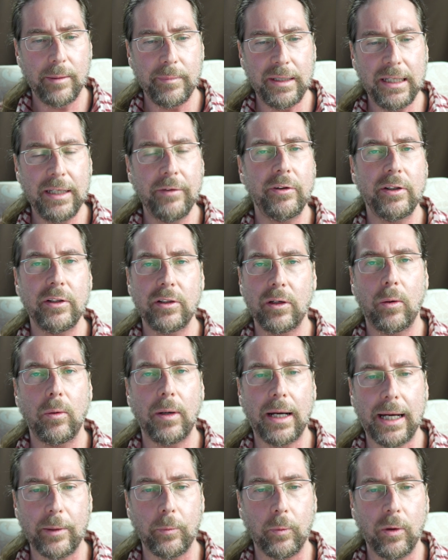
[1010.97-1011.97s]
even though
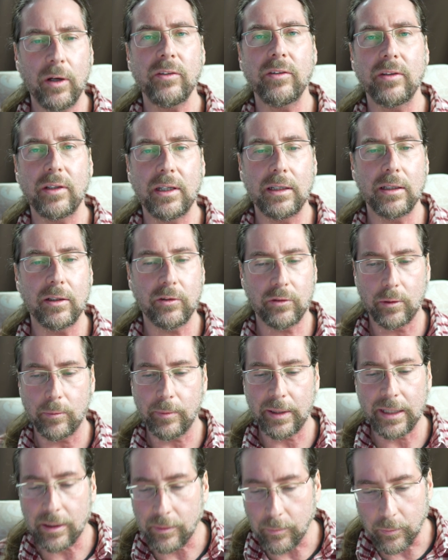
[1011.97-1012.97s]
I wasn't in, so
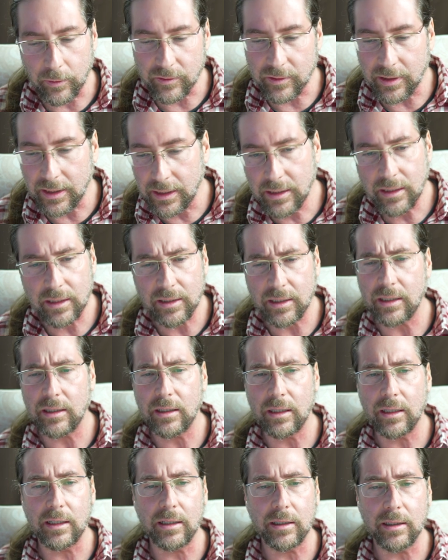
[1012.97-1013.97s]
when I was in and
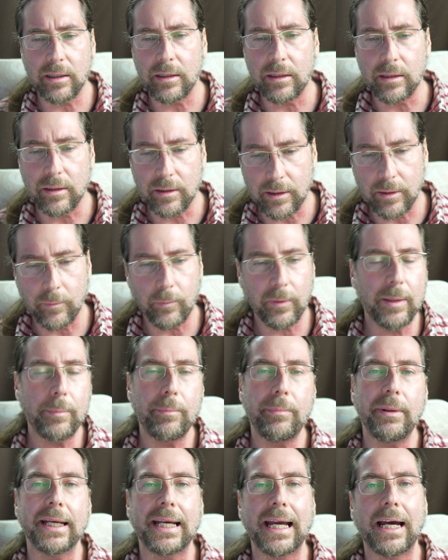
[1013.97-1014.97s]
then
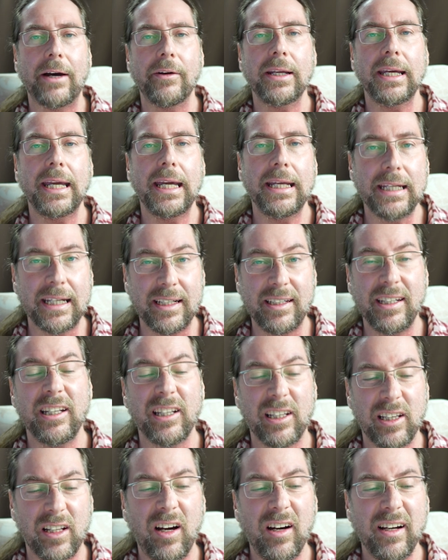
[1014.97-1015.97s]
went back out again, I
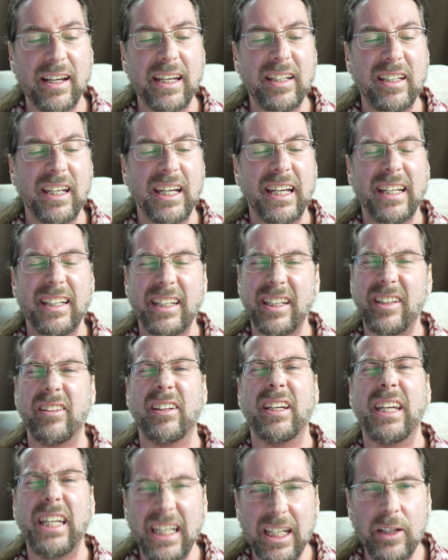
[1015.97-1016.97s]
didn't lock it, that
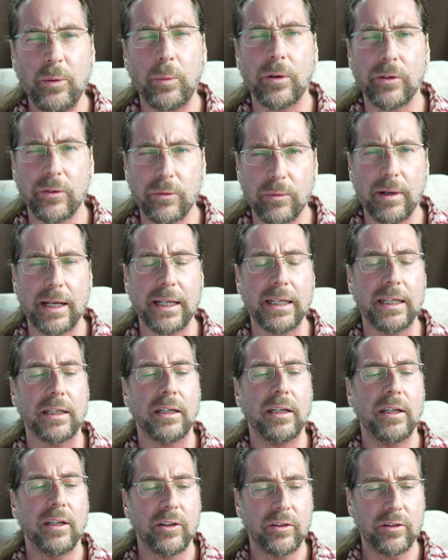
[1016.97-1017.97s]
the heat was running.
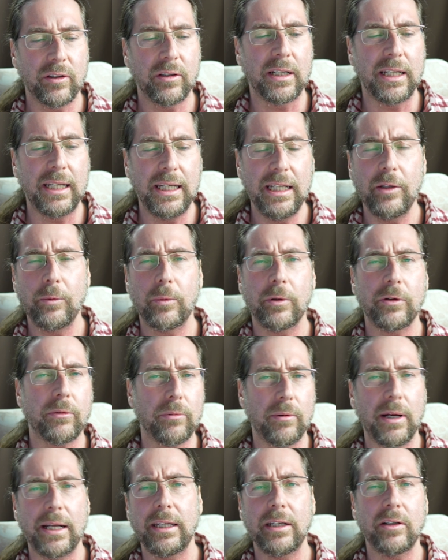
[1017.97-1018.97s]
So the heat was
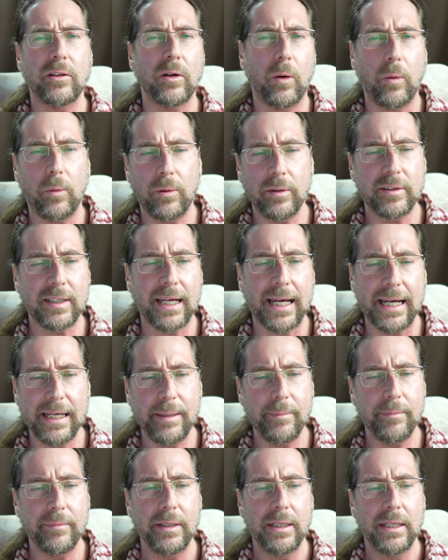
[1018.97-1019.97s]
running the whole
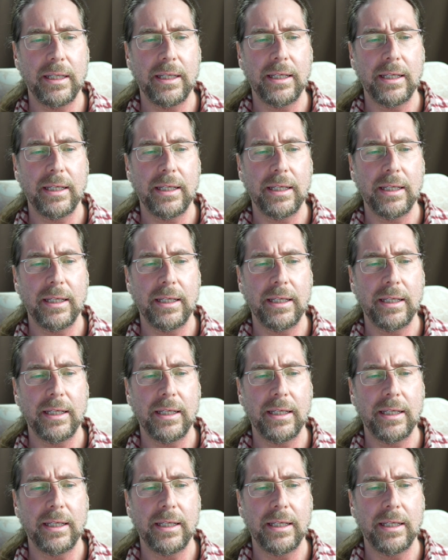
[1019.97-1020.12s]
time